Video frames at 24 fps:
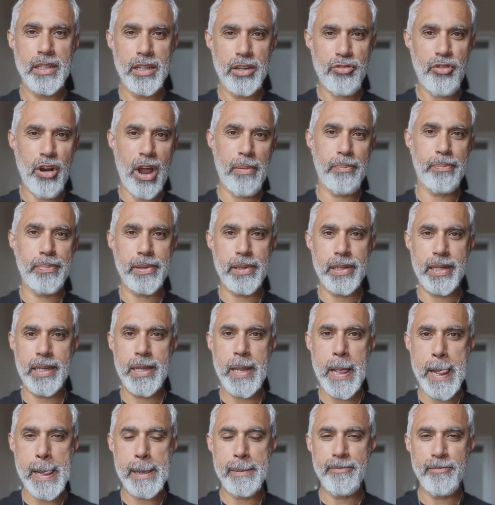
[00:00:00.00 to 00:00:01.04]

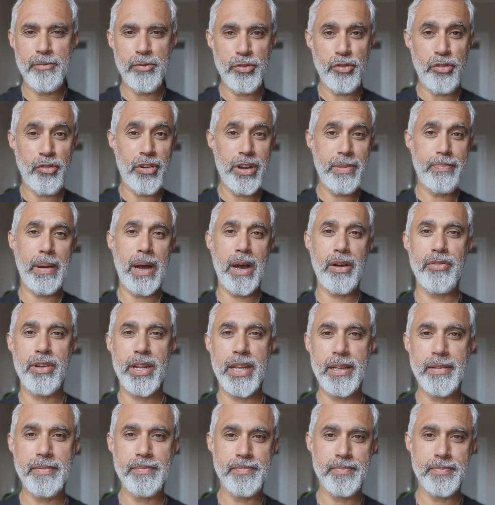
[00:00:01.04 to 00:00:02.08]
trampoline for the
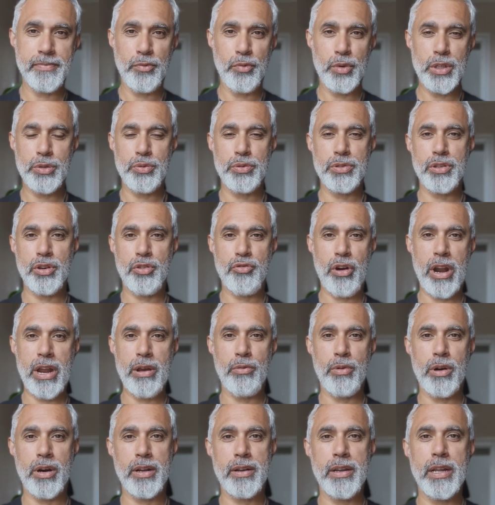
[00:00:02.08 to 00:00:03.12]
rebounding, which was a great
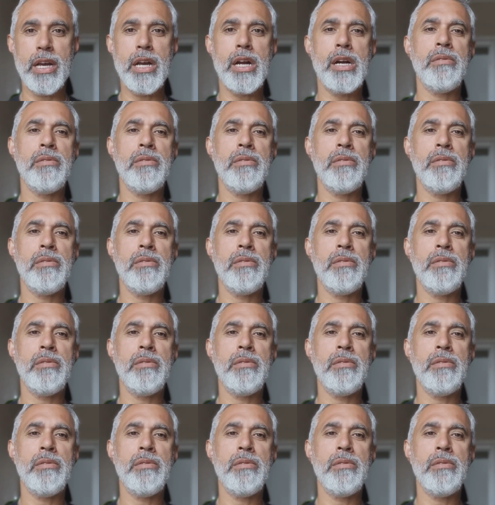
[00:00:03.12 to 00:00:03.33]
one.